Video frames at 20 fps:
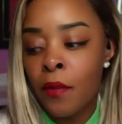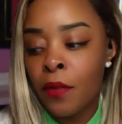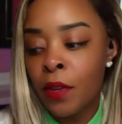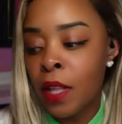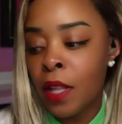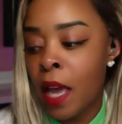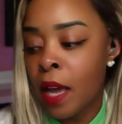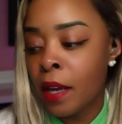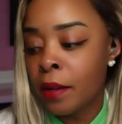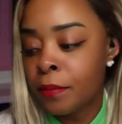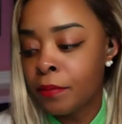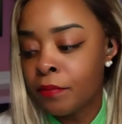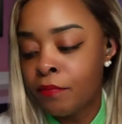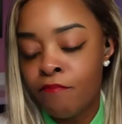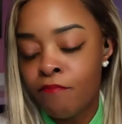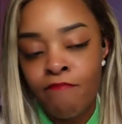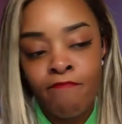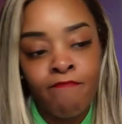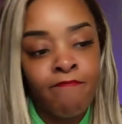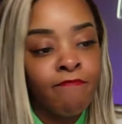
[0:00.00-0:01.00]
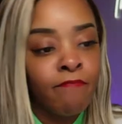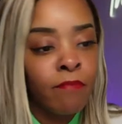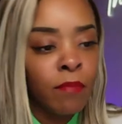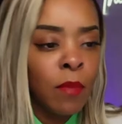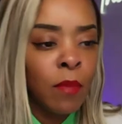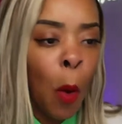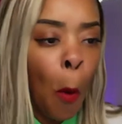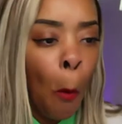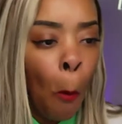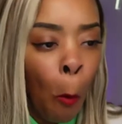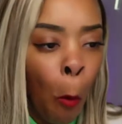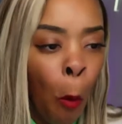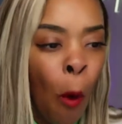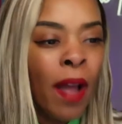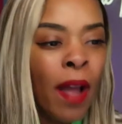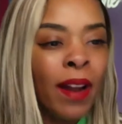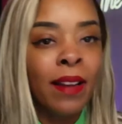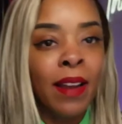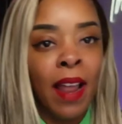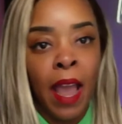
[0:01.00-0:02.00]
You're like,
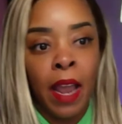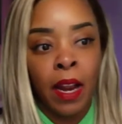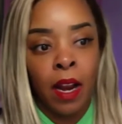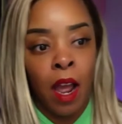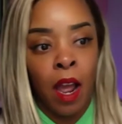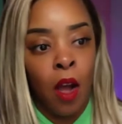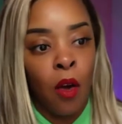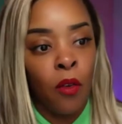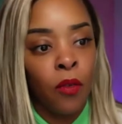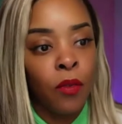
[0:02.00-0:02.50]
what night off?